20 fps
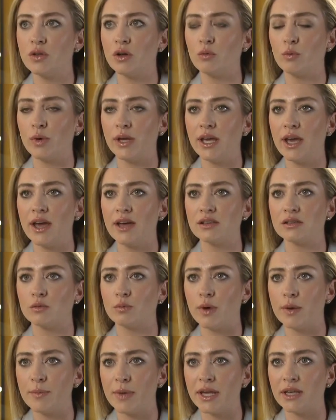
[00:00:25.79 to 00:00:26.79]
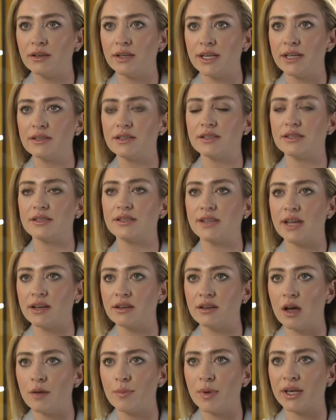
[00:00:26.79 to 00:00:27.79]
that we as women need to
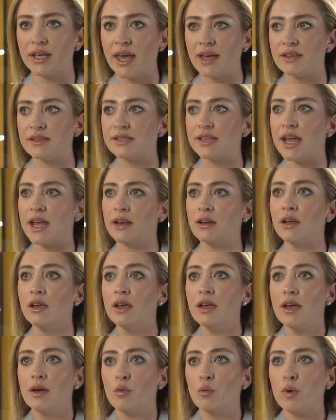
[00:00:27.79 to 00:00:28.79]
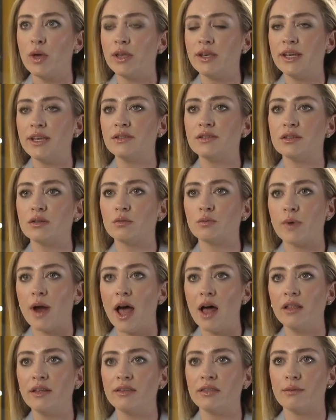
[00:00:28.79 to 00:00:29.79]
stand up against, and we need to
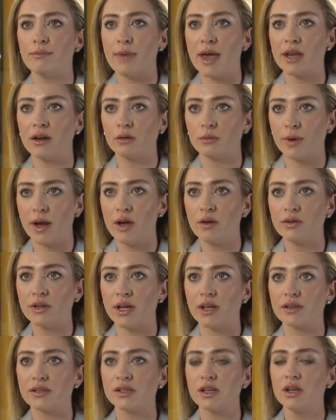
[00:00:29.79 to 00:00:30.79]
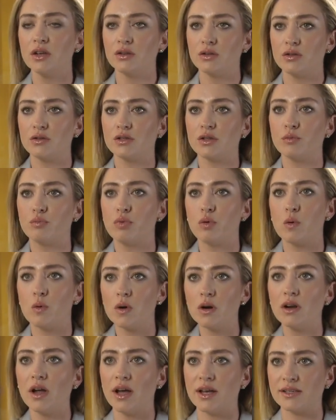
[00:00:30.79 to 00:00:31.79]
rally the men around us to
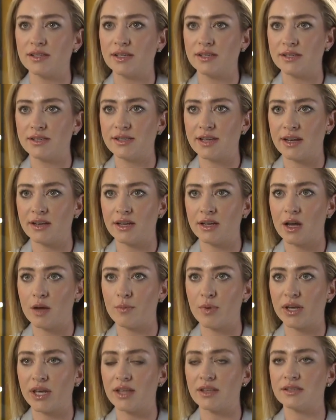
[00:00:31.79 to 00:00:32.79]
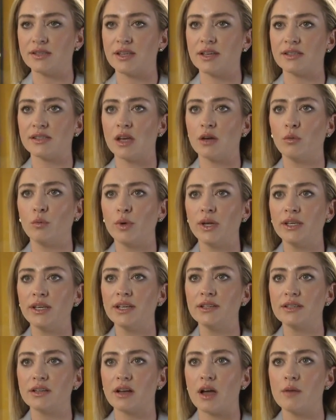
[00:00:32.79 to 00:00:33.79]
support us in standing up against this. And we
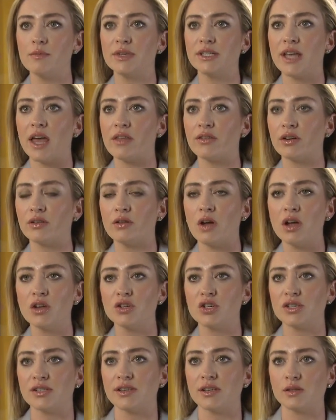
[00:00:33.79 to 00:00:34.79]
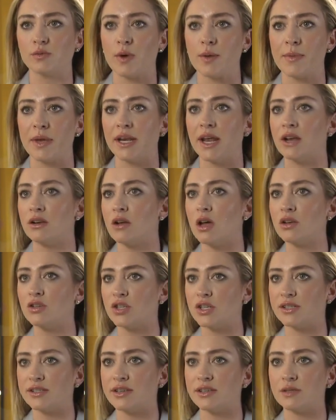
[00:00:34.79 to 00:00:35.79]
need to come together, not just as women and not
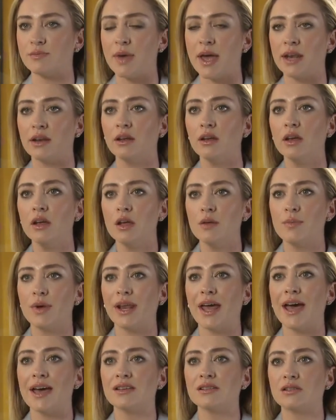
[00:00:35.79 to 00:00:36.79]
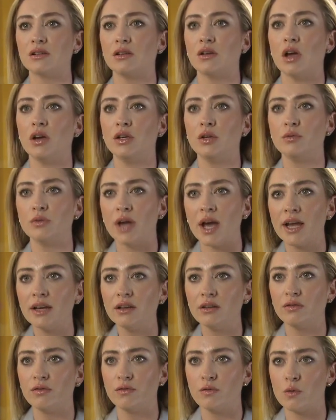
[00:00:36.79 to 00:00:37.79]
just as men, but as a
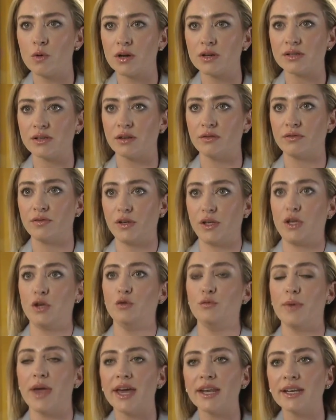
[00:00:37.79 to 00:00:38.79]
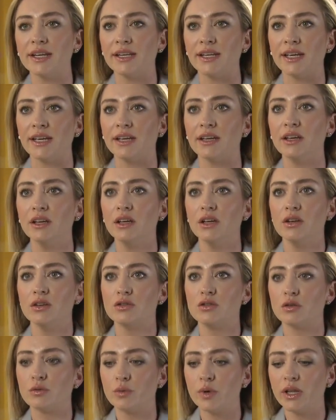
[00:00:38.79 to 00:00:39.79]
united force of humanity
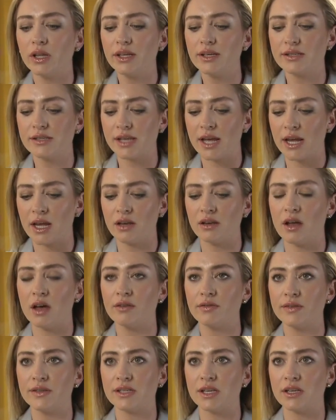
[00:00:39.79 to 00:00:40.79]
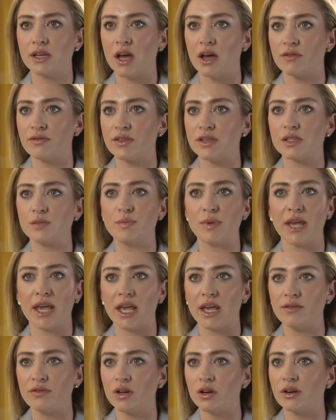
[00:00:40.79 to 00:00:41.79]
to really say enough is enough. This
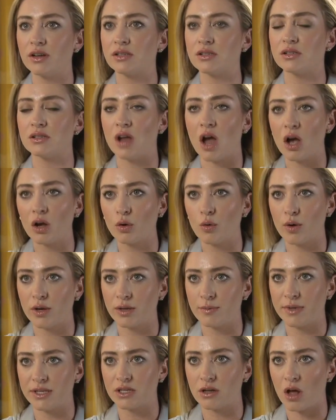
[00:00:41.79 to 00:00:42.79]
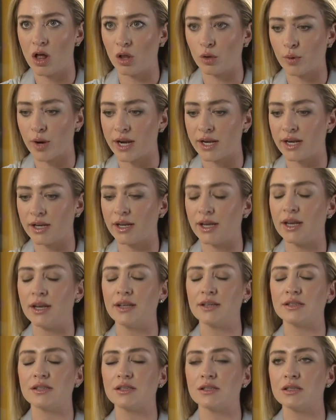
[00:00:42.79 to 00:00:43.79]
behavior is not going to be tolerated. It
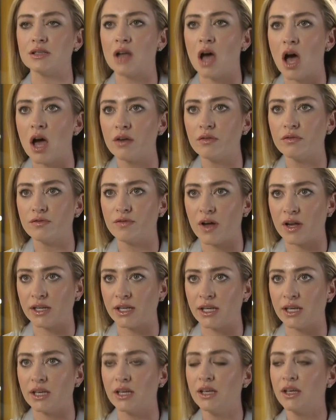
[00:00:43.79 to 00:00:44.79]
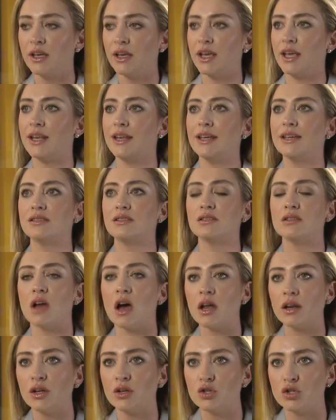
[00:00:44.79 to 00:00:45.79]
is not funny. It is
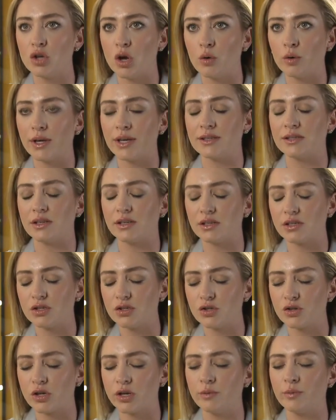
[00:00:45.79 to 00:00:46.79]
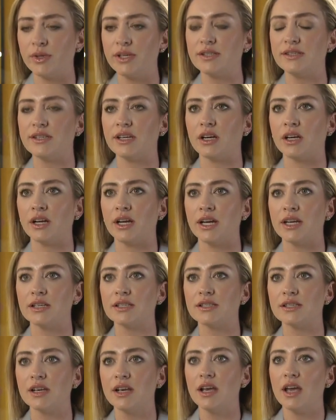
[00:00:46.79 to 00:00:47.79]
not a joke. It's extremely
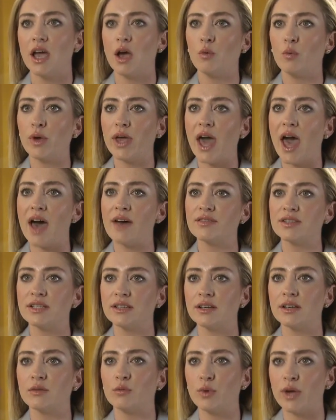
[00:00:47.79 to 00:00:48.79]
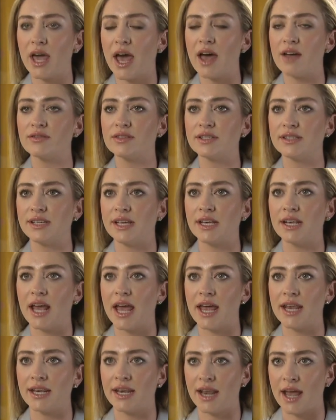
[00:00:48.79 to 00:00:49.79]
serious, and we have to we have to see it end